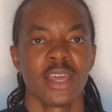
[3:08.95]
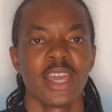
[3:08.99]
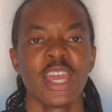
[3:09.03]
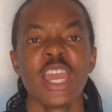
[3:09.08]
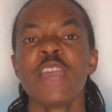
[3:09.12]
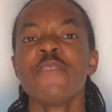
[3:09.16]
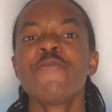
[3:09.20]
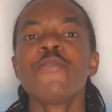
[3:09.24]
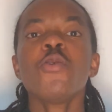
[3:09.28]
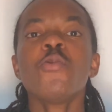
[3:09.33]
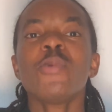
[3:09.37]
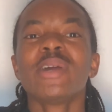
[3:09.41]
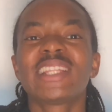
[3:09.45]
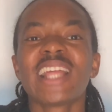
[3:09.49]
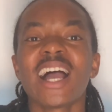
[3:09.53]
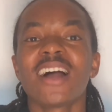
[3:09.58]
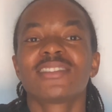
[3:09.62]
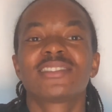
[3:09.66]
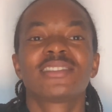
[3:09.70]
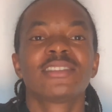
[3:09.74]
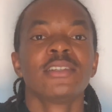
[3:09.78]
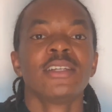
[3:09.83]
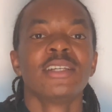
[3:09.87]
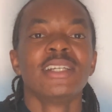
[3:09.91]
Even
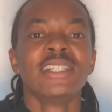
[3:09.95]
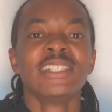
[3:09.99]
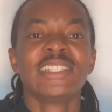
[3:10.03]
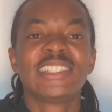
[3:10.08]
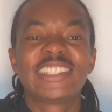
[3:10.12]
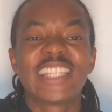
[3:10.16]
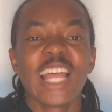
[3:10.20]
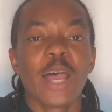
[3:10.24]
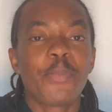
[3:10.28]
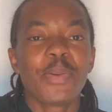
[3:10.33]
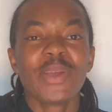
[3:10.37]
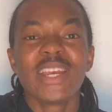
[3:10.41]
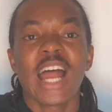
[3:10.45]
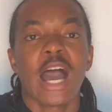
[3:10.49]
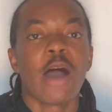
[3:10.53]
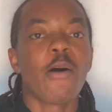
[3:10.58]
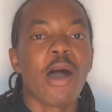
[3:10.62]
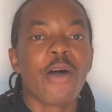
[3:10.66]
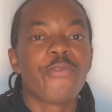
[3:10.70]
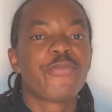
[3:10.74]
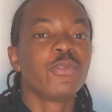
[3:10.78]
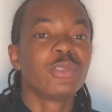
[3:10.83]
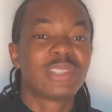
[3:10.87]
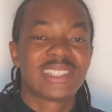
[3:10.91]
without stepping
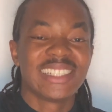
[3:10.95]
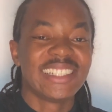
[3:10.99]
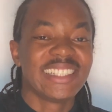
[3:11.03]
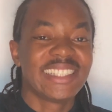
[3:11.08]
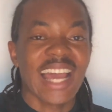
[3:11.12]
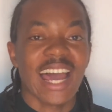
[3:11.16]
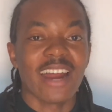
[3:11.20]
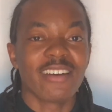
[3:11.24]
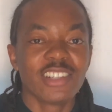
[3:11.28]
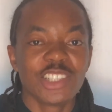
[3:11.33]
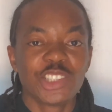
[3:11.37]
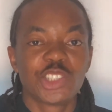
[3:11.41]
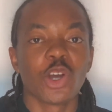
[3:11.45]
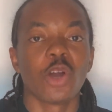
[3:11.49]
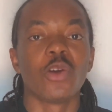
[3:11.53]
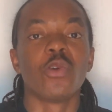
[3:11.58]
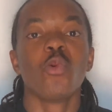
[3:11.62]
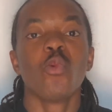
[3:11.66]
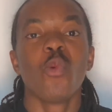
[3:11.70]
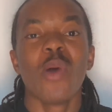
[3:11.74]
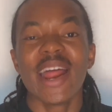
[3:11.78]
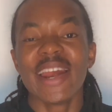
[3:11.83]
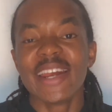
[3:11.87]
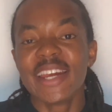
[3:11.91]
our foot in their
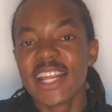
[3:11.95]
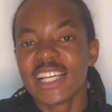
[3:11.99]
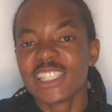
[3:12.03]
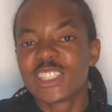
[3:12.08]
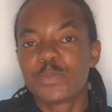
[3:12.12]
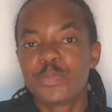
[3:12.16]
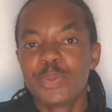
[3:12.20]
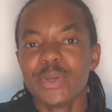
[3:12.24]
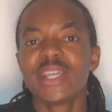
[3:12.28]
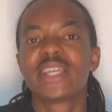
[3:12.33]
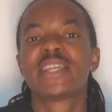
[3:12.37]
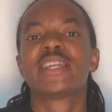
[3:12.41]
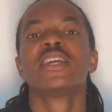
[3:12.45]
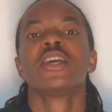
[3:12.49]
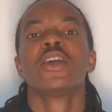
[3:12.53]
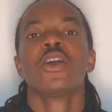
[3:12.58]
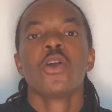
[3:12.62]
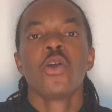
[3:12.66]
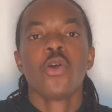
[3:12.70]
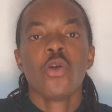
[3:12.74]
region, when they speak,